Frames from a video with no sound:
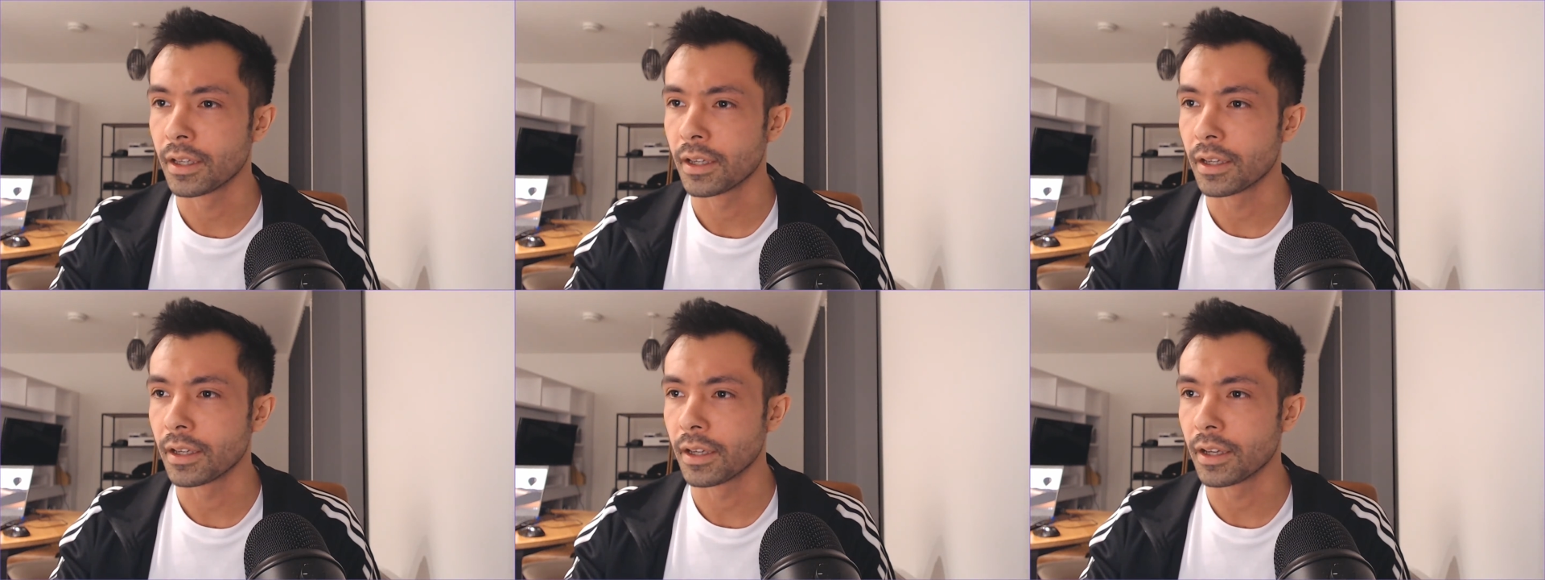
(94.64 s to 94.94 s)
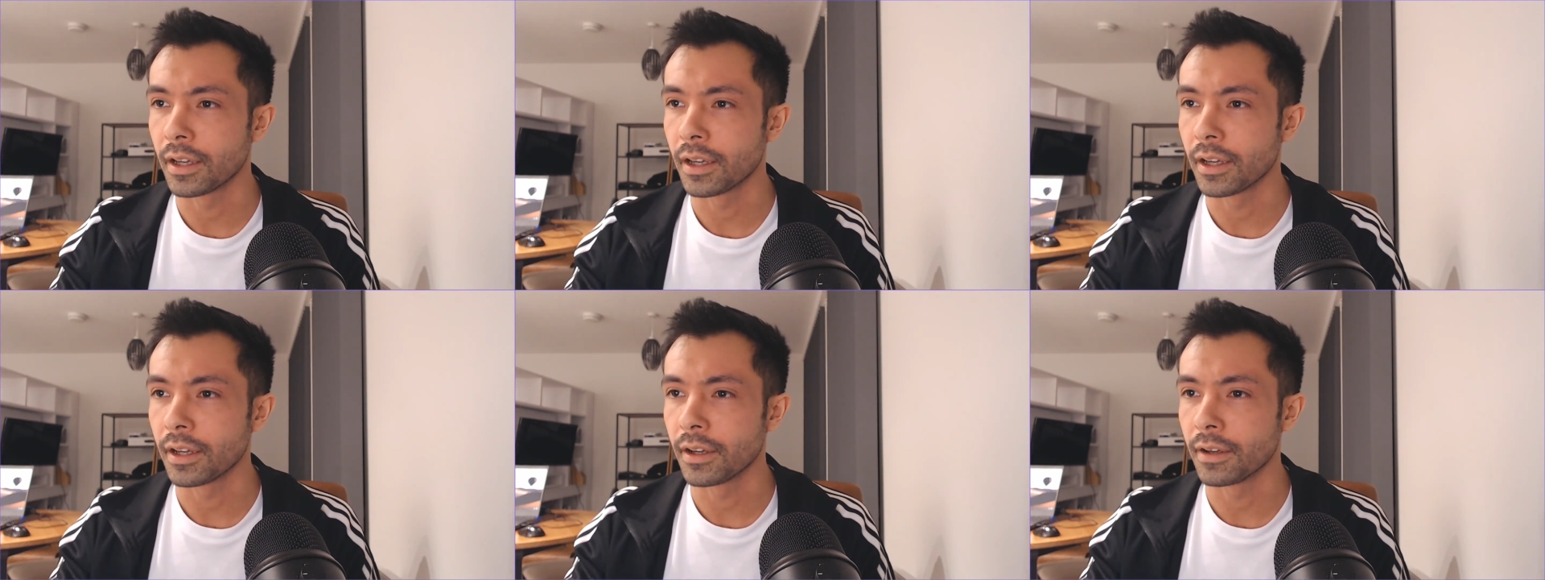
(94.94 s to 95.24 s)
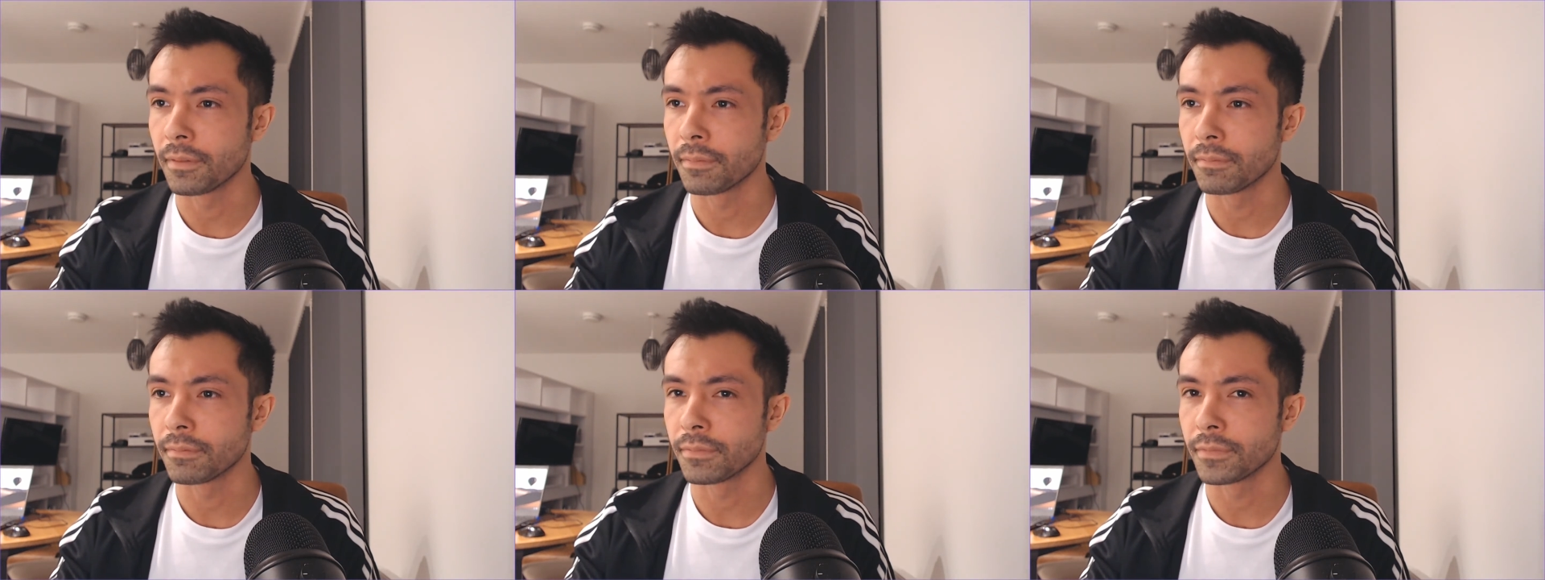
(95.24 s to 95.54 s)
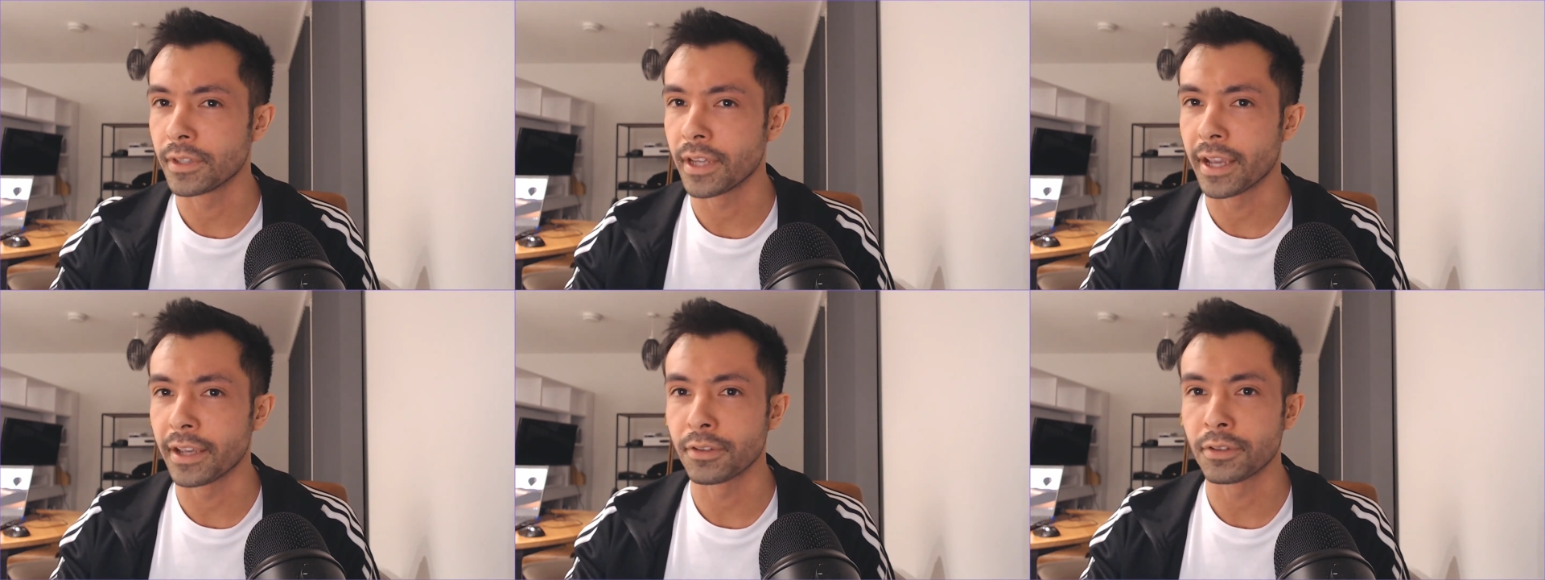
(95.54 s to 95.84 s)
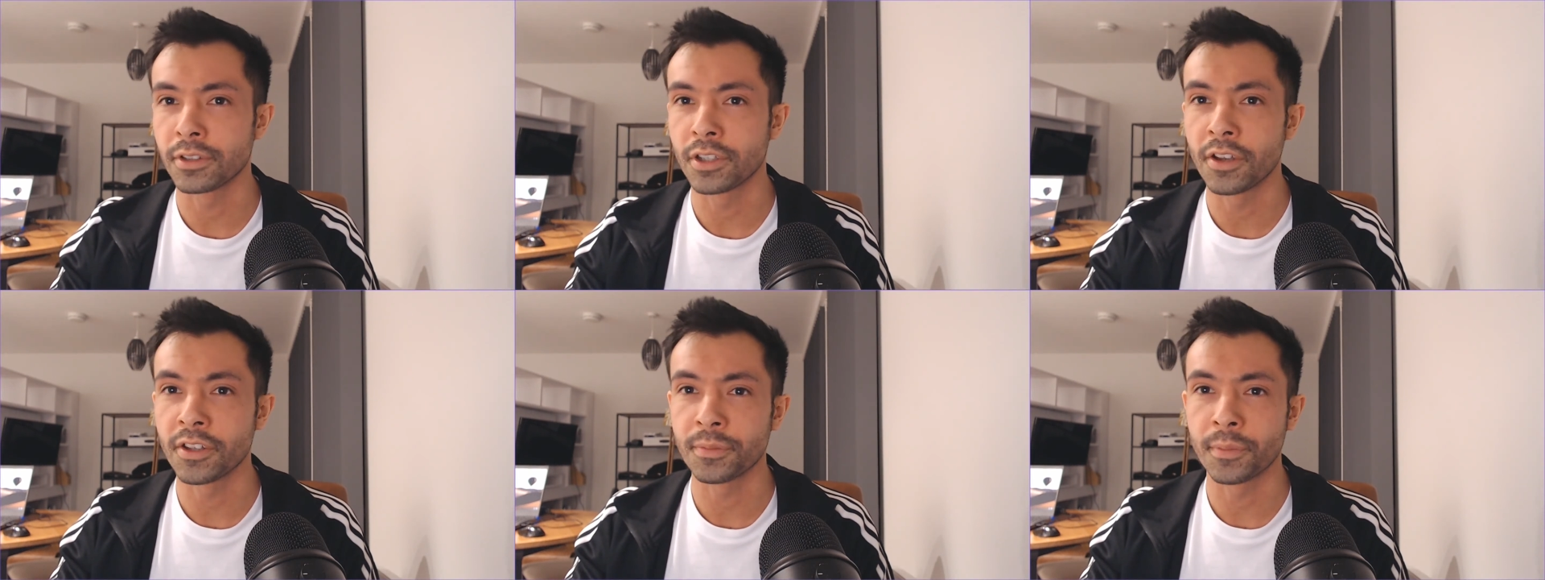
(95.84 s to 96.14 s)
So in
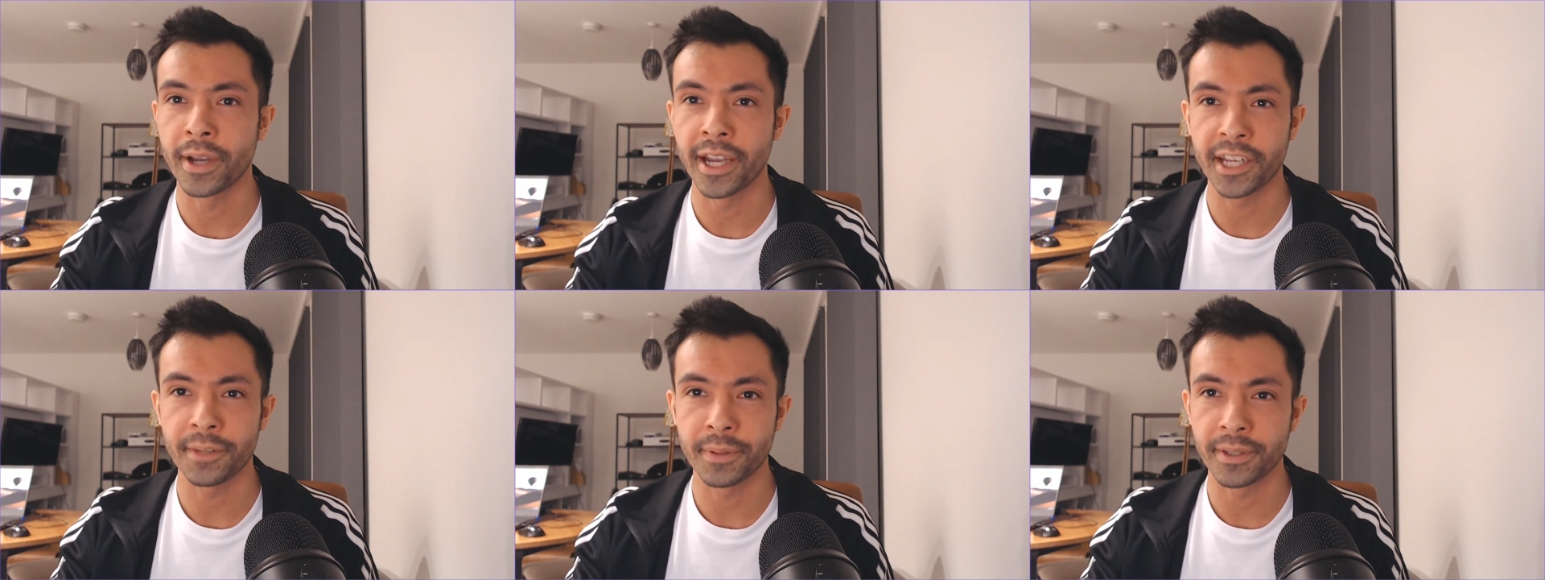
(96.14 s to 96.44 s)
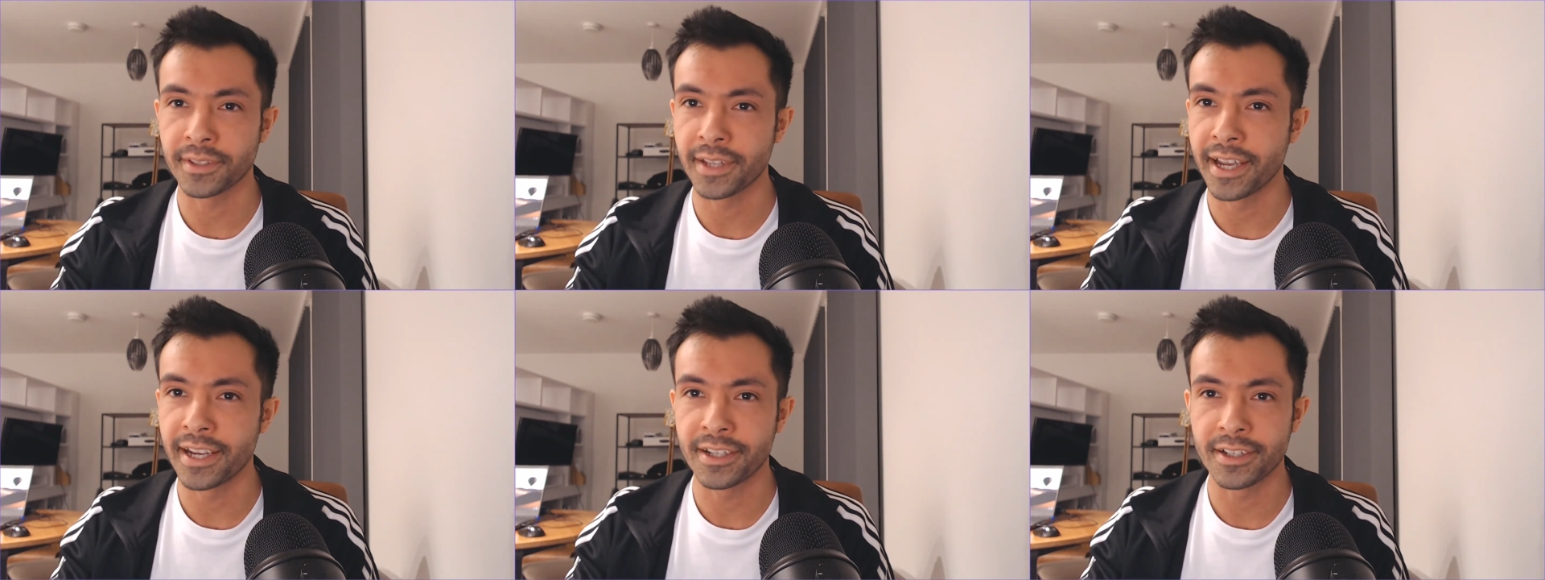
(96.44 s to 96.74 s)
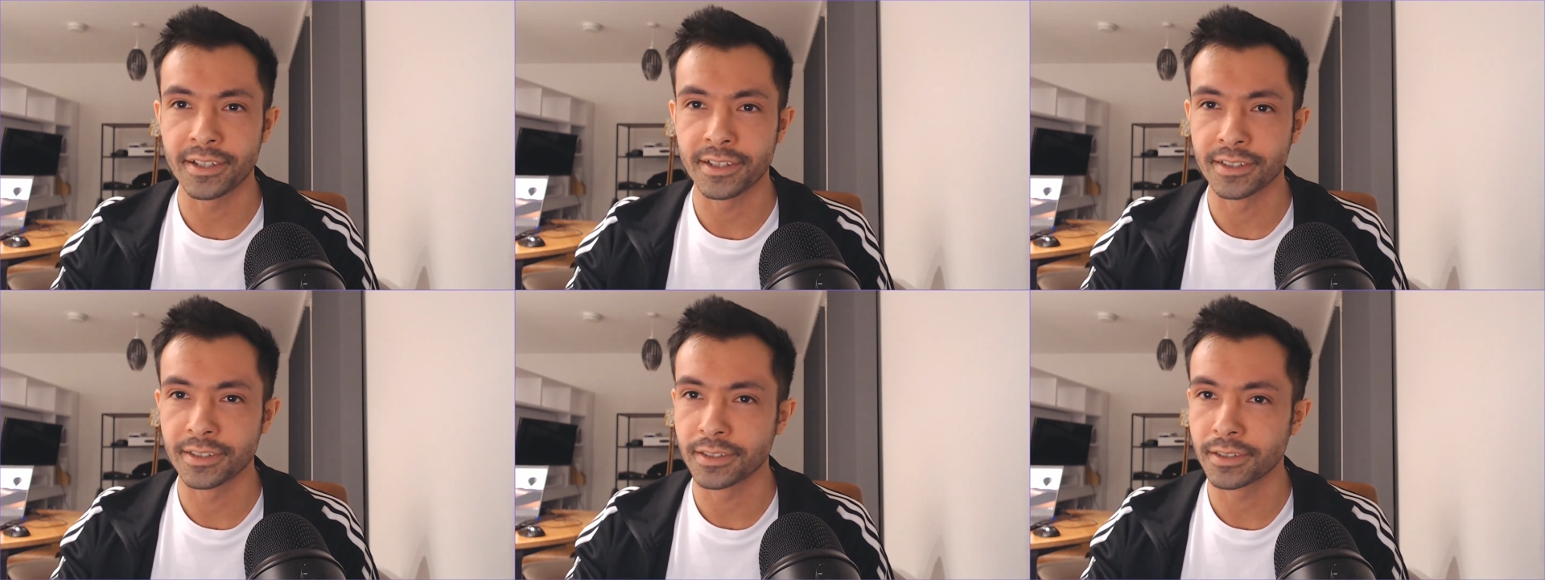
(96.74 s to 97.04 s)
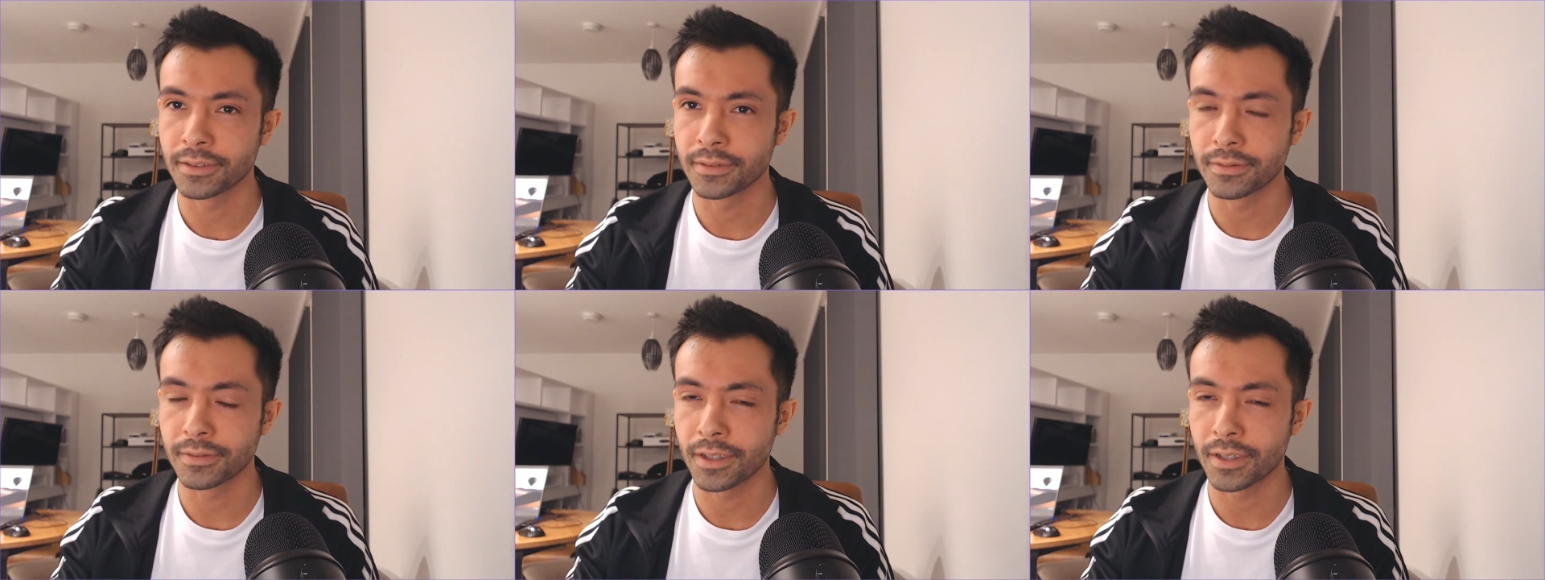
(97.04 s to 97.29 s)
terms of my expectations,